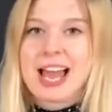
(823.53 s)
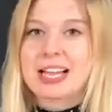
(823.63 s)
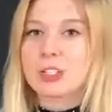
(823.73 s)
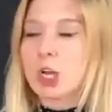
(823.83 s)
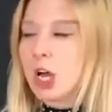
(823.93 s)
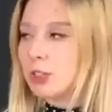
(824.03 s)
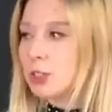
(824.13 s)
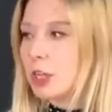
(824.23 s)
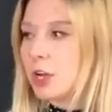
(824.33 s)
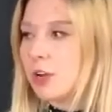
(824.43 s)
And
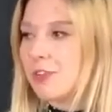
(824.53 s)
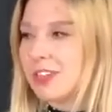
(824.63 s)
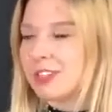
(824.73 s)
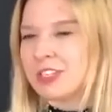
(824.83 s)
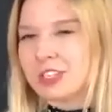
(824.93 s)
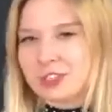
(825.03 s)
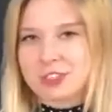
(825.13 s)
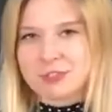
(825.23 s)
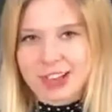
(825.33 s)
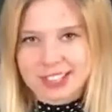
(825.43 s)
also, there's an
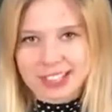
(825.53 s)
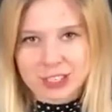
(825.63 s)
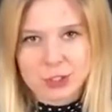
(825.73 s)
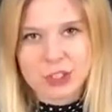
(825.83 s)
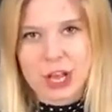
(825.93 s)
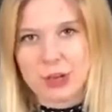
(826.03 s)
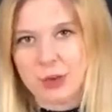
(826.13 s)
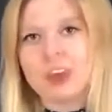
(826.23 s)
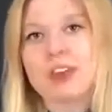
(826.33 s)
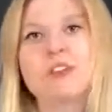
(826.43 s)
interesting fact I'd like to tell
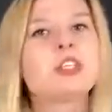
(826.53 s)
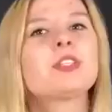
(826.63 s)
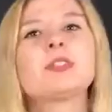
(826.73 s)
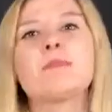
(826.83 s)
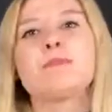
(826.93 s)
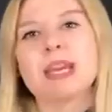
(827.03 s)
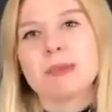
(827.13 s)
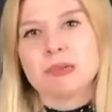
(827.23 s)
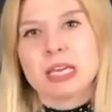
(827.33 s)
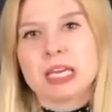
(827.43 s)
you. If there is a
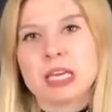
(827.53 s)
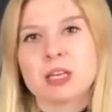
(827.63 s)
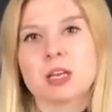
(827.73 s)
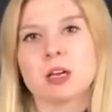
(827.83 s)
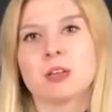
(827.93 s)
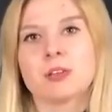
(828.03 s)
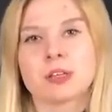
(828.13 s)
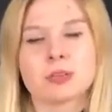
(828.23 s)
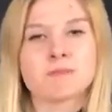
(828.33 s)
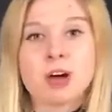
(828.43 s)
baby in
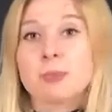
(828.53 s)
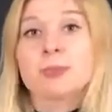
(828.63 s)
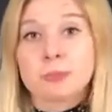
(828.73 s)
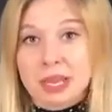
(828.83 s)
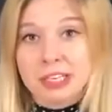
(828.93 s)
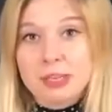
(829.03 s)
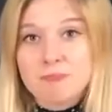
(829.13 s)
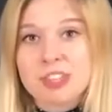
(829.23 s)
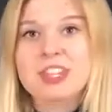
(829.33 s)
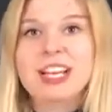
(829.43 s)
the mom's belly,
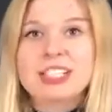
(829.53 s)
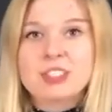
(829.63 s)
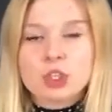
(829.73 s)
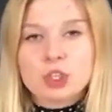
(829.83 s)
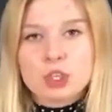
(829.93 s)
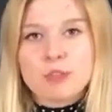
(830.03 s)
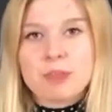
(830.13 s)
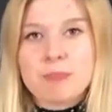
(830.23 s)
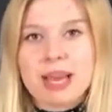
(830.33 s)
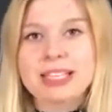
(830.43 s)
the condition
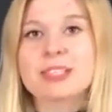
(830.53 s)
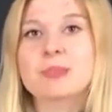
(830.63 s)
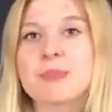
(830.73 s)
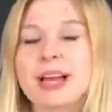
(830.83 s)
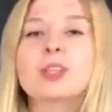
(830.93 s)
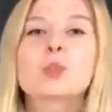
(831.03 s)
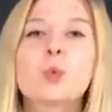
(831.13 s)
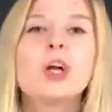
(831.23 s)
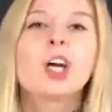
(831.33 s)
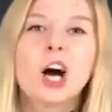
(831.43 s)
of the belly is
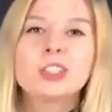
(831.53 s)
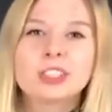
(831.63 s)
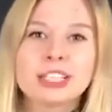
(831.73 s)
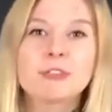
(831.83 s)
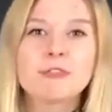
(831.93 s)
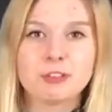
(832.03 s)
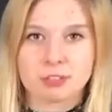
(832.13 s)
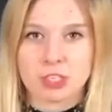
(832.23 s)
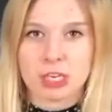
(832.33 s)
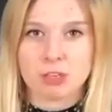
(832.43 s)

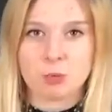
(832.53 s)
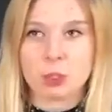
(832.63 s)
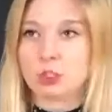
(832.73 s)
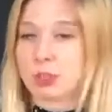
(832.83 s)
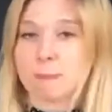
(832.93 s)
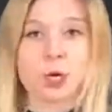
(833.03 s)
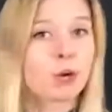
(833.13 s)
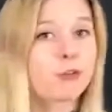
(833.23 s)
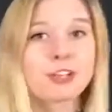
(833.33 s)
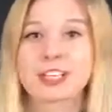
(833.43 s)
-150, which is a
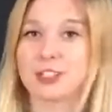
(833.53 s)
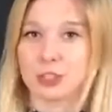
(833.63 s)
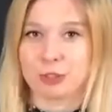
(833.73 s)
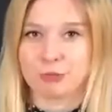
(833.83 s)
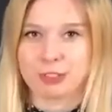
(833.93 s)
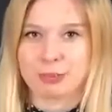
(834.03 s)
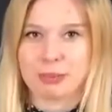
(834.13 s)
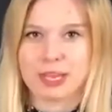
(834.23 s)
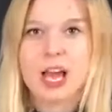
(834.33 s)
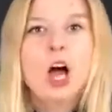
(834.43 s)
perfect condition for the
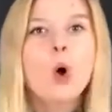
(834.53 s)
baby.